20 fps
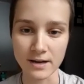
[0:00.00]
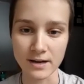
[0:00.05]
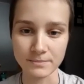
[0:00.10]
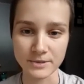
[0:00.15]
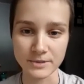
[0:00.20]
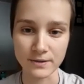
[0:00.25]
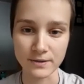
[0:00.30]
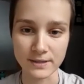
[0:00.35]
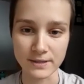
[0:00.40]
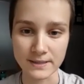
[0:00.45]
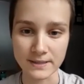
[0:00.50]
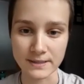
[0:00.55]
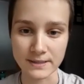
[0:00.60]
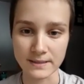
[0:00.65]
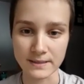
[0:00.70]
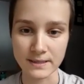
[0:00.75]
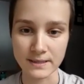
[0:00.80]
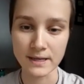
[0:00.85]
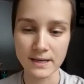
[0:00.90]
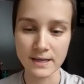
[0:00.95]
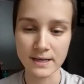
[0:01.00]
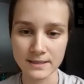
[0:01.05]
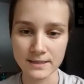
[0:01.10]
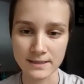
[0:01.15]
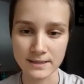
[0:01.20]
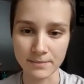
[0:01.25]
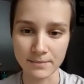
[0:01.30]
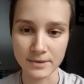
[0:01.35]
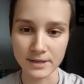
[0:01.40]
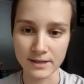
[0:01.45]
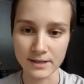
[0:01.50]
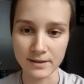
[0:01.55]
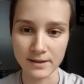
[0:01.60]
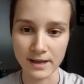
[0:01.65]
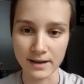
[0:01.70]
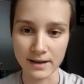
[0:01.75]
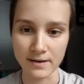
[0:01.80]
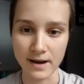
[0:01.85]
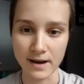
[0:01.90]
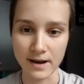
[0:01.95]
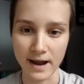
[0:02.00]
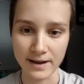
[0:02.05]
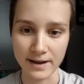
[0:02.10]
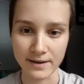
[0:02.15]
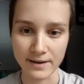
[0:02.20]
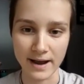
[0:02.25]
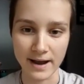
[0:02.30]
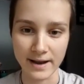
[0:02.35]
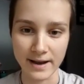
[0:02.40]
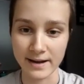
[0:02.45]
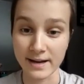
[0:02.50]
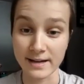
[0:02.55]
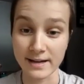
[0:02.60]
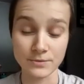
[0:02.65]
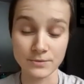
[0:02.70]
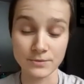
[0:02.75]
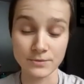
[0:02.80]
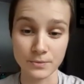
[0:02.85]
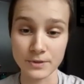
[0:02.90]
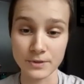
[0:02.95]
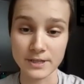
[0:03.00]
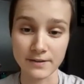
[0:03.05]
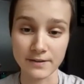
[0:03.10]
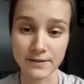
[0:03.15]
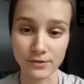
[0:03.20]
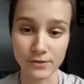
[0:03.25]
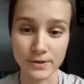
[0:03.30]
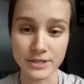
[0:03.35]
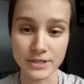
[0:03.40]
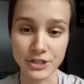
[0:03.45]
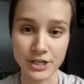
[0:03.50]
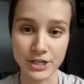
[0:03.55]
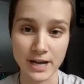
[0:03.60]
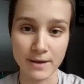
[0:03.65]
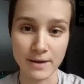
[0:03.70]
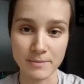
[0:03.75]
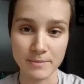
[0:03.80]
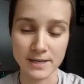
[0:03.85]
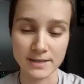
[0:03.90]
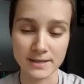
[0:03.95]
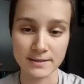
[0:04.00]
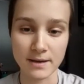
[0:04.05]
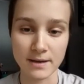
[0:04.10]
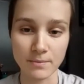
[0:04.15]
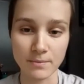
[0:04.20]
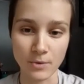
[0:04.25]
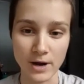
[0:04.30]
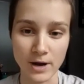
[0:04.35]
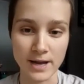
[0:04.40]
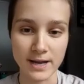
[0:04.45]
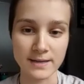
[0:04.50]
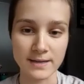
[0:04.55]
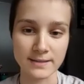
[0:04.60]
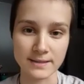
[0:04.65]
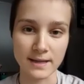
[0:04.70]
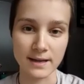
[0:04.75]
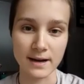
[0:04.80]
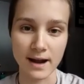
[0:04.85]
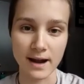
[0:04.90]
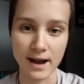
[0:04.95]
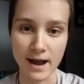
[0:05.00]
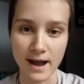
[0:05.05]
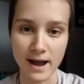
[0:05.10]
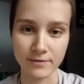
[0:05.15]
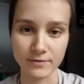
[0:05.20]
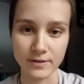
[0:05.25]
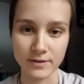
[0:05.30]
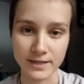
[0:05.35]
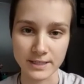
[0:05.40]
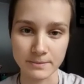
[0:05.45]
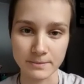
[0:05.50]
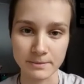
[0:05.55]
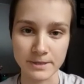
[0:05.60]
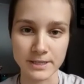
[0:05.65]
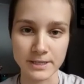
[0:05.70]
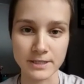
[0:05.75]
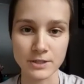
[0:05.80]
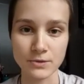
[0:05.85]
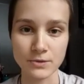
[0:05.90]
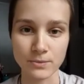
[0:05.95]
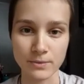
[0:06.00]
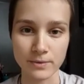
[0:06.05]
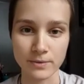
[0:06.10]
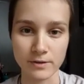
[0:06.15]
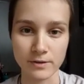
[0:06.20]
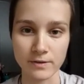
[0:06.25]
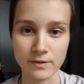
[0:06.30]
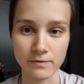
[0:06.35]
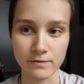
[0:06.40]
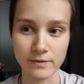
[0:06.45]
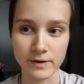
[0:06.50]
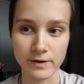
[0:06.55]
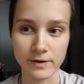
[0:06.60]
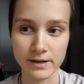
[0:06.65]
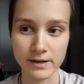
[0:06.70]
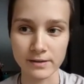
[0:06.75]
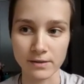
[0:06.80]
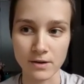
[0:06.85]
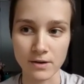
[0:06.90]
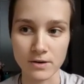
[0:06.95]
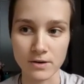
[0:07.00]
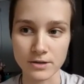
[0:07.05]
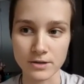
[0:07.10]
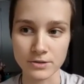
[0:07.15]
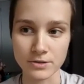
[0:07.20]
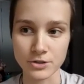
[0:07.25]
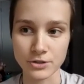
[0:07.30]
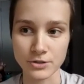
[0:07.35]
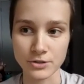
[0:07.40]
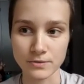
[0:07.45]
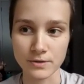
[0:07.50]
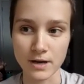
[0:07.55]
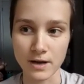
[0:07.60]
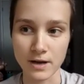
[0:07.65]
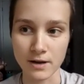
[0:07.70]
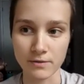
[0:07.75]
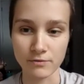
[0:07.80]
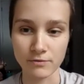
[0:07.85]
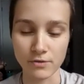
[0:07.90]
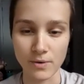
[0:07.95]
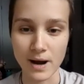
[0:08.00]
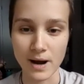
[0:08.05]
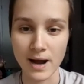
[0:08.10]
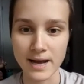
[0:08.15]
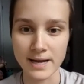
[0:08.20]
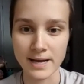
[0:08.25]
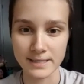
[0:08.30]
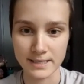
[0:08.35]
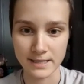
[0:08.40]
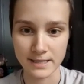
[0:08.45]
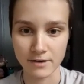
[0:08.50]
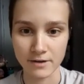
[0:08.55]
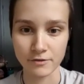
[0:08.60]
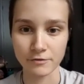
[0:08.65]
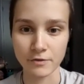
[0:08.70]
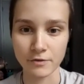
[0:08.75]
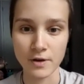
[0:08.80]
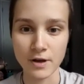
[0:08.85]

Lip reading: So this is something that I guess would differentiate me in some way, is that I have experience with a very large variety of